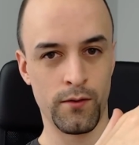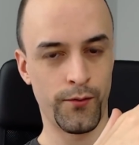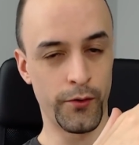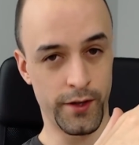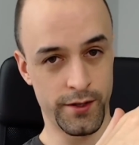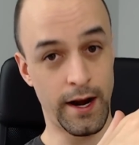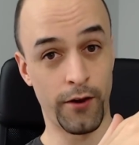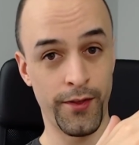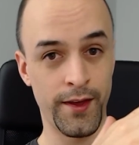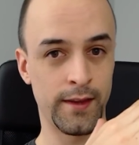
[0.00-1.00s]
for the entire
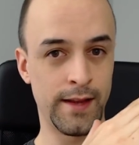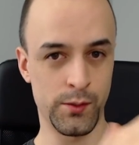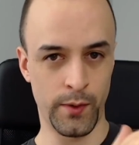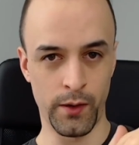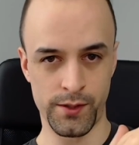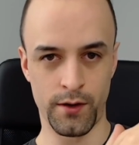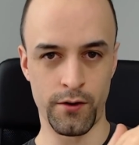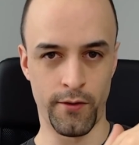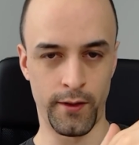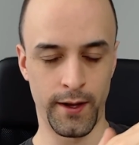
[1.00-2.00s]
thing, and that's why it was
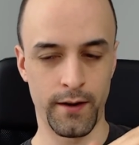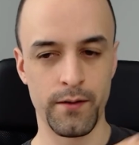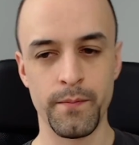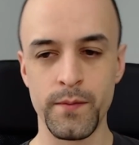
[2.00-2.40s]
under the land.